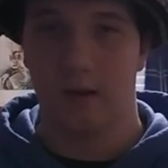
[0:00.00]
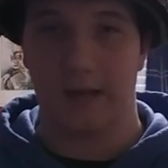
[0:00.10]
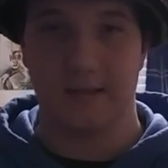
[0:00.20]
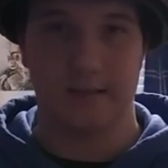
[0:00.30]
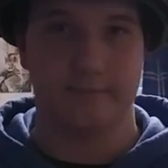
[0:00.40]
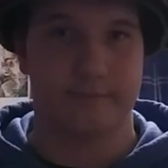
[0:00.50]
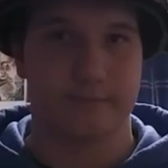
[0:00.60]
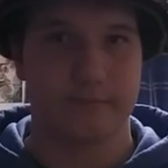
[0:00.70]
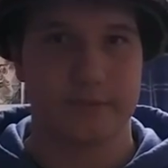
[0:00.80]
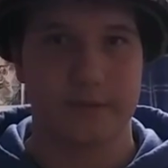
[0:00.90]
I did
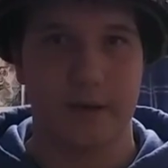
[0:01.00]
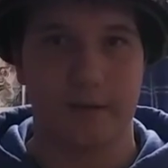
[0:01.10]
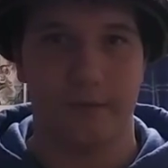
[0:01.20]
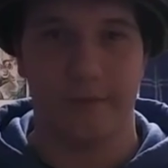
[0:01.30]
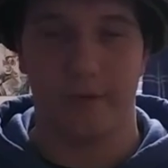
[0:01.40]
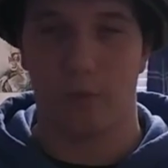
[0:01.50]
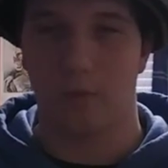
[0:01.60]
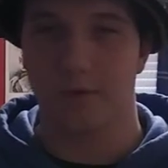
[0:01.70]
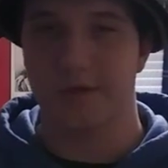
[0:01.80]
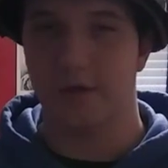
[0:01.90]
study a little bit of World
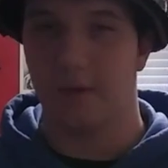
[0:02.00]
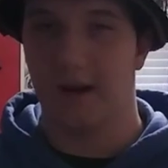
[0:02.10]
War II.